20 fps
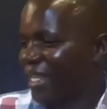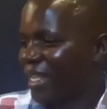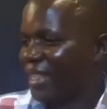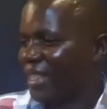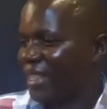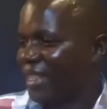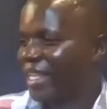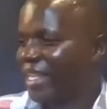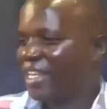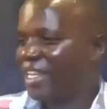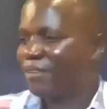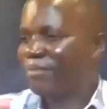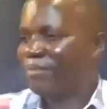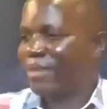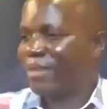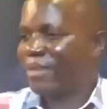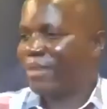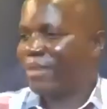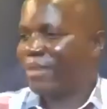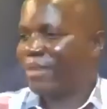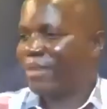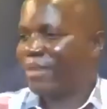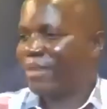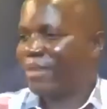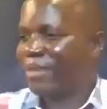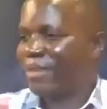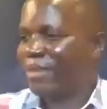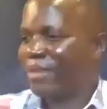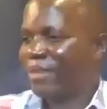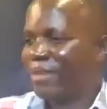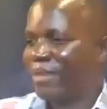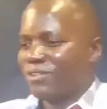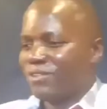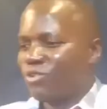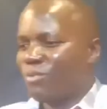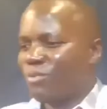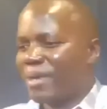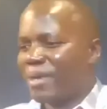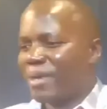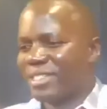then it makes sound,
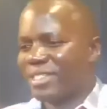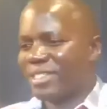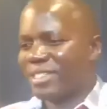too